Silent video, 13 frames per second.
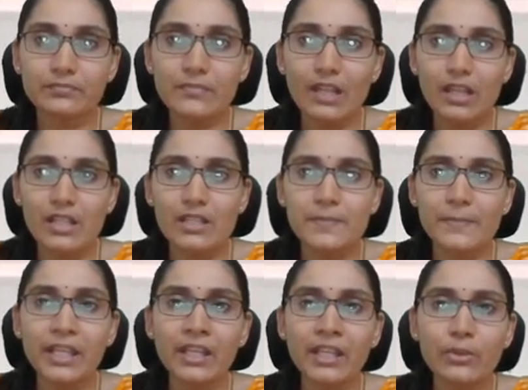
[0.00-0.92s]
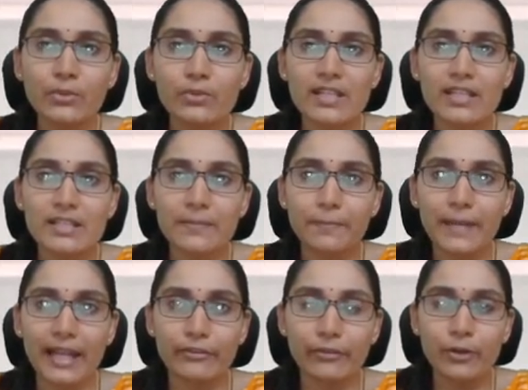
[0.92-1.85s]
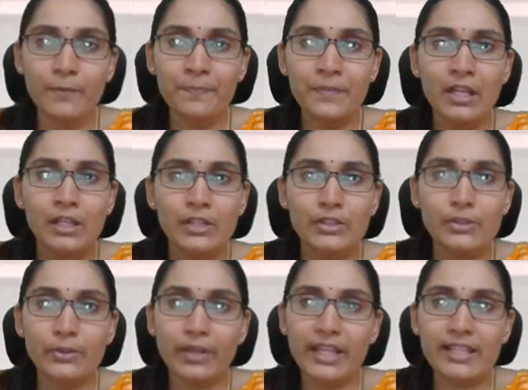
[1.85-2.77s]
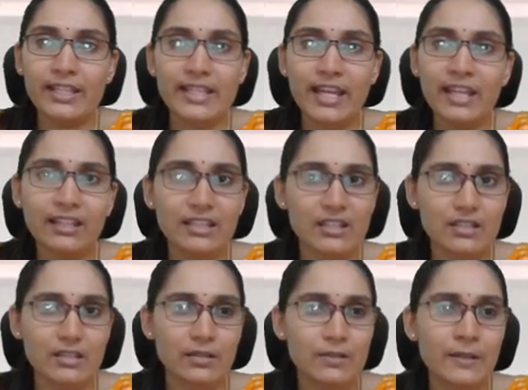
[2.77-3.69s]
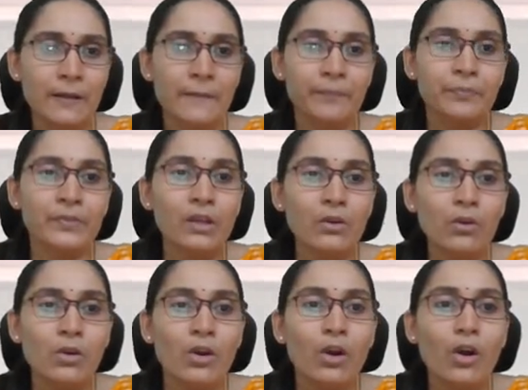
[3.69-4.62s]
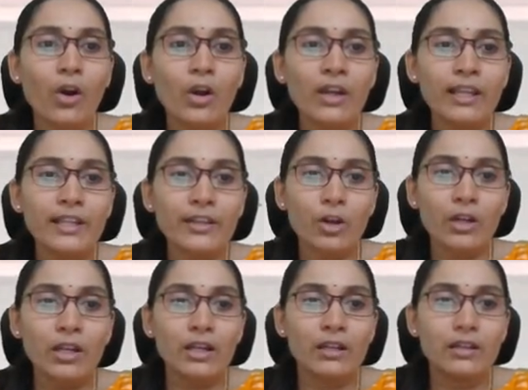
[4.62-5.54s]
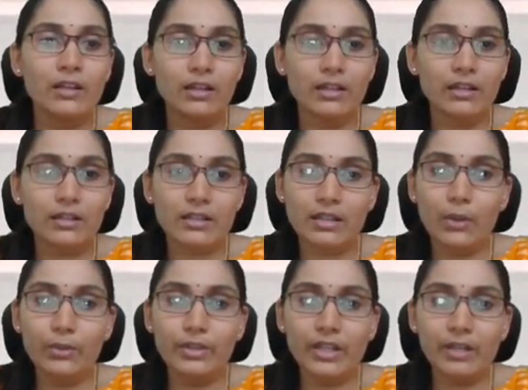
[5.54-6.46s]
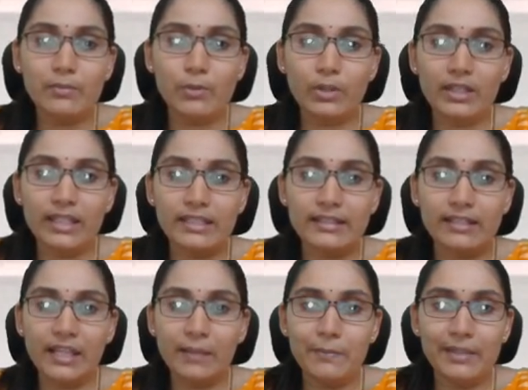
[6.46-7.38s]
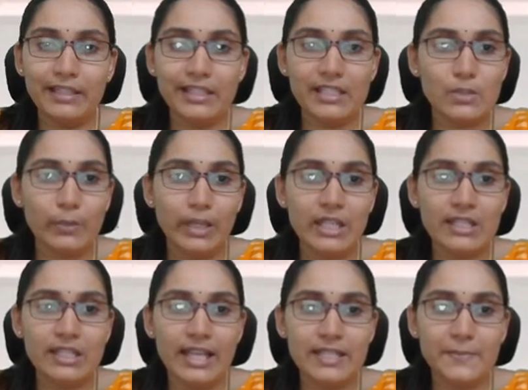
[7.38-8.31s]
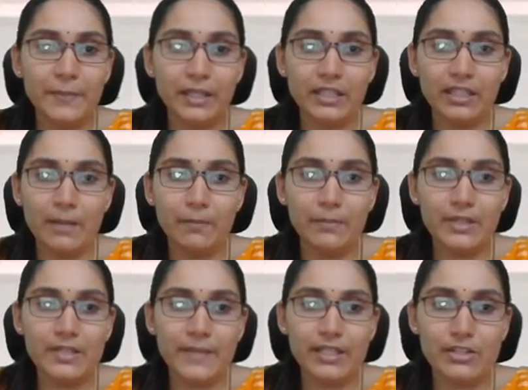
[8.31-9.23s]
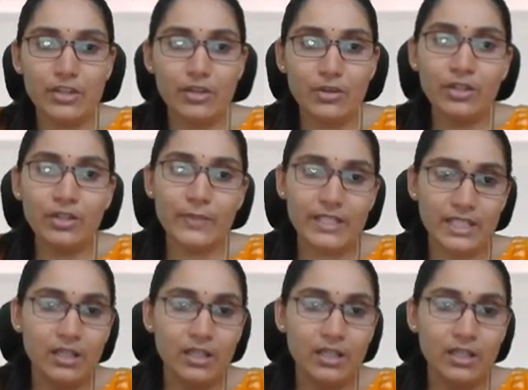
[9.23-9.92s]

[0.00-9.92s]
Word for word: is being used as a platform to raise their concerns. Now, all in all, counted more than 3 million tweets as per the numbers mentioned on Twitter.